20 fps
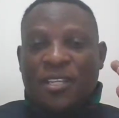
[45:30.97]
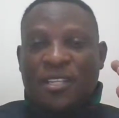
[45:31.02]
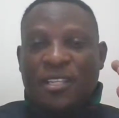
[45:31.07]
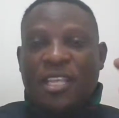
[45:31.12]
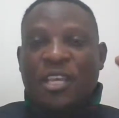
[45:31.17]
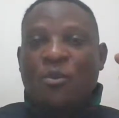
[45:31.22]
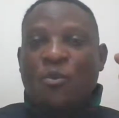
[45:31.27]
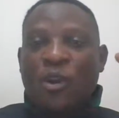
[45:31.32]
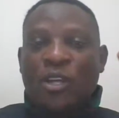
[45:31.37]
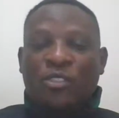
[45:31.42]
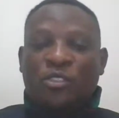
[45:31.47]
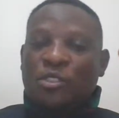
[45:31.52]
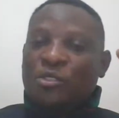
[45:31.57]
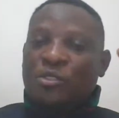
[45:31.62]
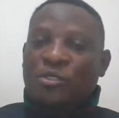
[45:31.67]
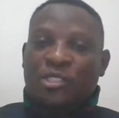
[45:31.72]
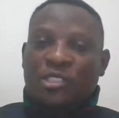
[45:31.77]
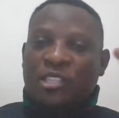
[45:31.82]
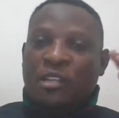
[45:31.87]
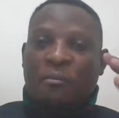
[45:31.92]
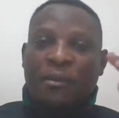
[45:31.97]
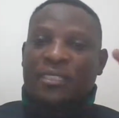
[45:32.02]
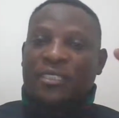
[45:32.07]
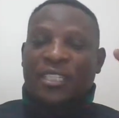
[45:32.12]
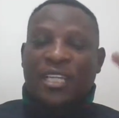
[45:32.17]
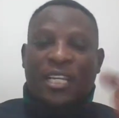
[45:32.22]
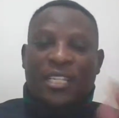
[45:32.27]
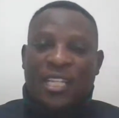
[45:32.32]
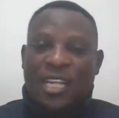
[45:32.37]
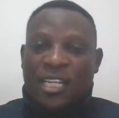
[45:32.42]
they want to use
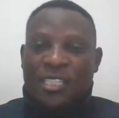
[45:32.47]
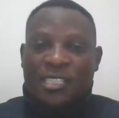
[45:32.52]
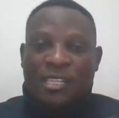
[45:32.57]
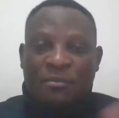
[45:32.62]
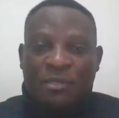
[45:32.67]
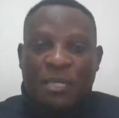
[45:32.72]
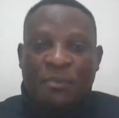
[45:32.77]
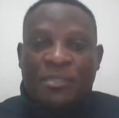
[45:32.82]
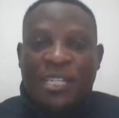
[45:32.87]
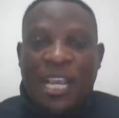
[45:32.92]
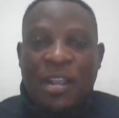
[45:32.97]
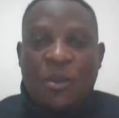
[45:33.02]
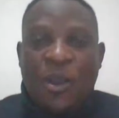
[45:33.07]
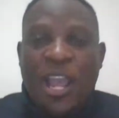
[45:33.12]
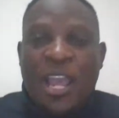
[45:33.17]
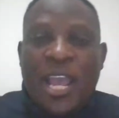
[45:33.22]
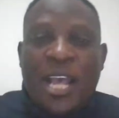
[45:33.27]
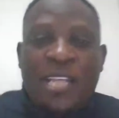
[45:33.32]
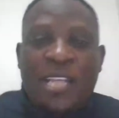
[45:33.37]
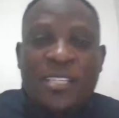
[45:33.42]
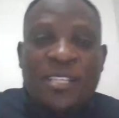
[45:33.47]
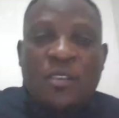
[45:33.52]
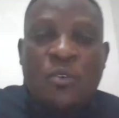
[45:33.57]
thematic analysis. Sometimes I ask a